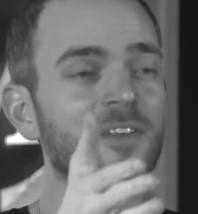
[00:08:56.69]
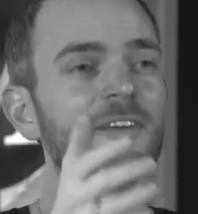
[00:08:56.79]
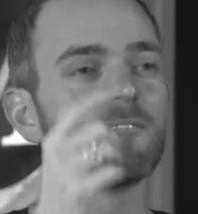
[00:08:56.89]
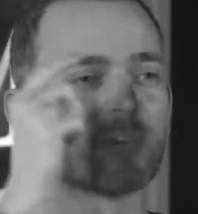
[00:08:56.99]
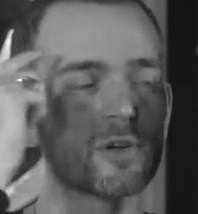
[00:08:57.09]

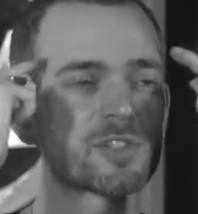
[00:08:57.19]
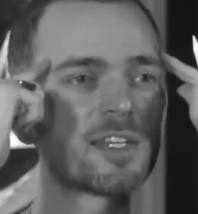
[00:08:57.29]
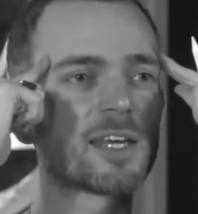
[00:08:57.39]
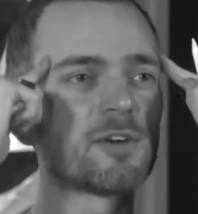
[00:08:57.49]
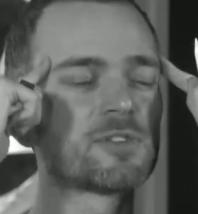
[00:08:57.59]
The first
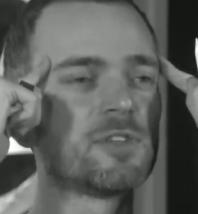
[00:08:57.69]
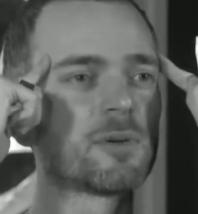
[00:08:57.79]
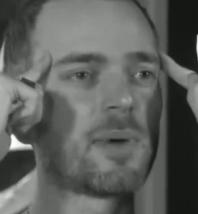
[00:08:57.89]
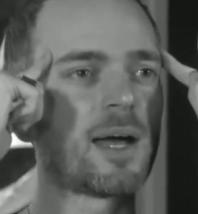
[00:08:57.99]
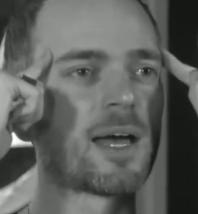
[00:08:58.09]
thing that goes to
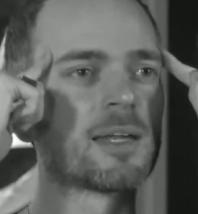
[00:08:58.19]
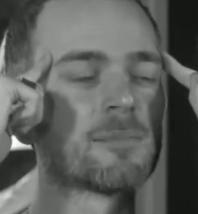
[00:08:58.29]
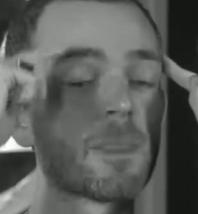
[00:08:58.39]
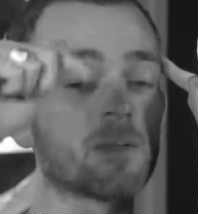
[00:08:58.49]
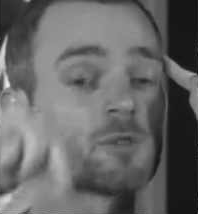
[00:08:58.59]
your
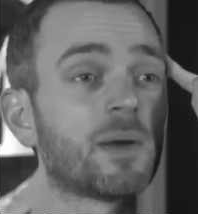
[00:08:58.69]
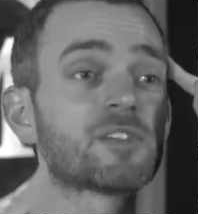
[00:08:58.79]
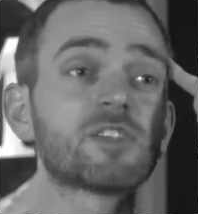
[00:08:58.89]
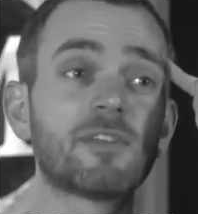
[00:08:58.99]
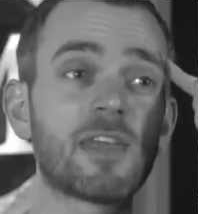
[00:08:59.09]
mind,
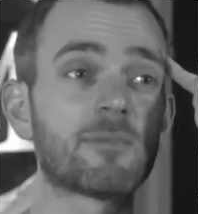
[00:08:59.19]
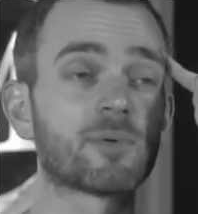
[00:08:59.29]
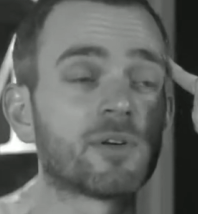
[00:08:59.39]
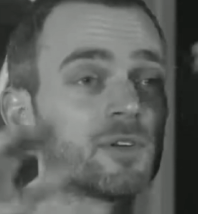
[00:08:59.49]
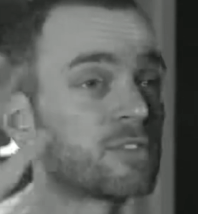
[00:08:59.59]
especially if that
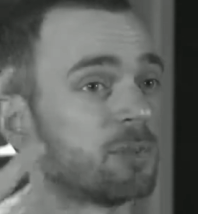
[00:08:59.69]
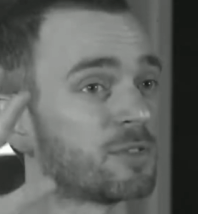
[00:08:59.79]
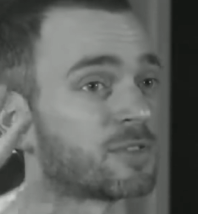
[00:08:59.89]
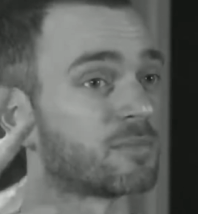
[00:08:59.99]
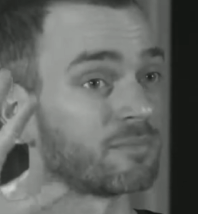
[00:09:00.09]
printer is the
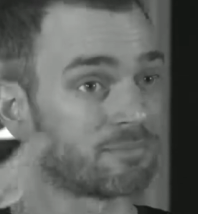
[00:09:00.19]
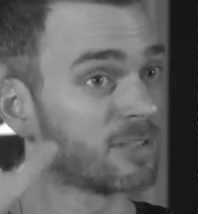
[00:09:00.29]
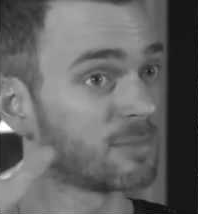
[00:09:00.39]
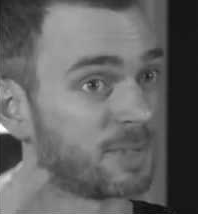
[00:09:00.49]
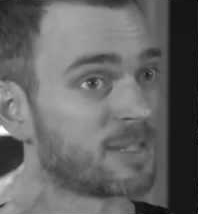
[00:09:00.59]
most
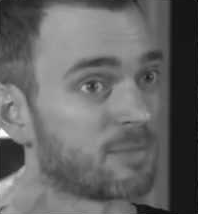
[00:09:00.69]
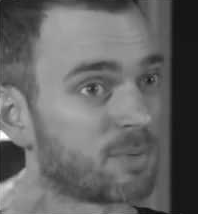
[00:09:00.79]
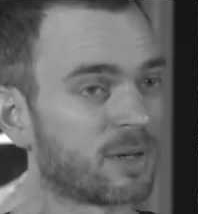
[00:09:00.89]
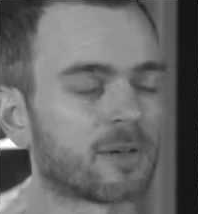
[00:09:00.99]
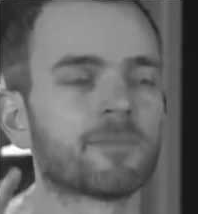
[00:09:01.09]
expensive
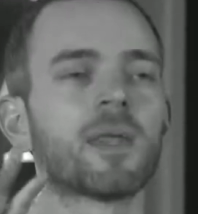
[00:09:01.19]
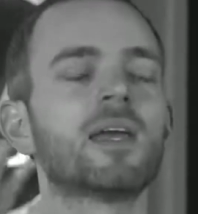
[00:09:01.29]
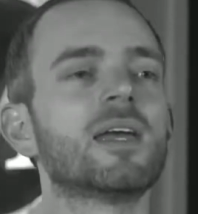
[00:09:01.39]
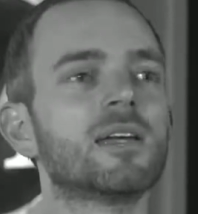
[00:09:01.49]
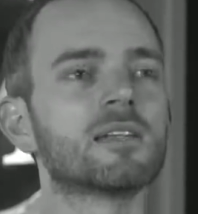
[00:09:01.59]
printer,
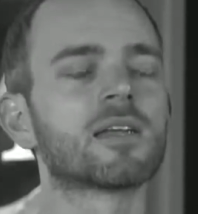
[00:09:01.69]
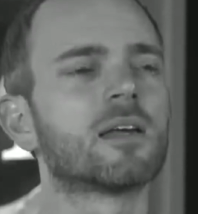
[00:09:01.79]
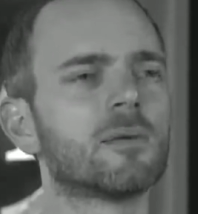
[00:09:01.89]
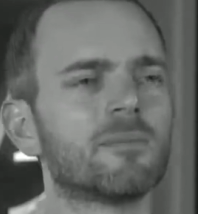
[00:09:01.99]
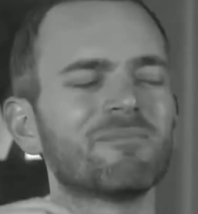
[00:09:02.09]
is
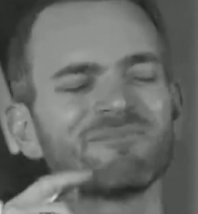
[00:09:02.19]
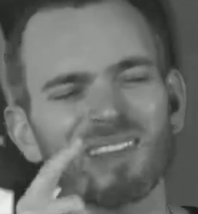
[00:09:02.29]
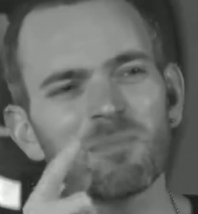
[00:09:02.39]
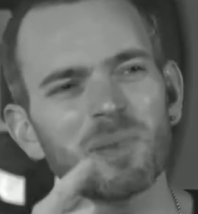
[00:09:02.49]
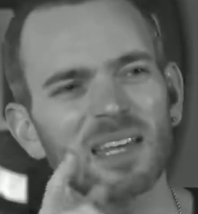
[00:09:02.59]

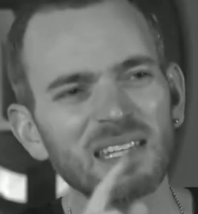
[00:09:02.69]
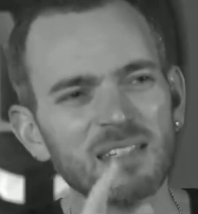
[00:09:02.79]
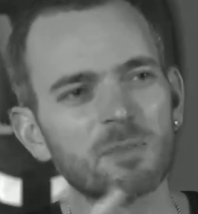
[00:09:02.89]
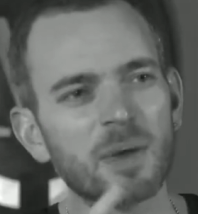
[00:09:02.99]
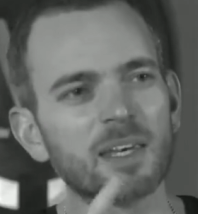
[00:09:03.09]
I bet he's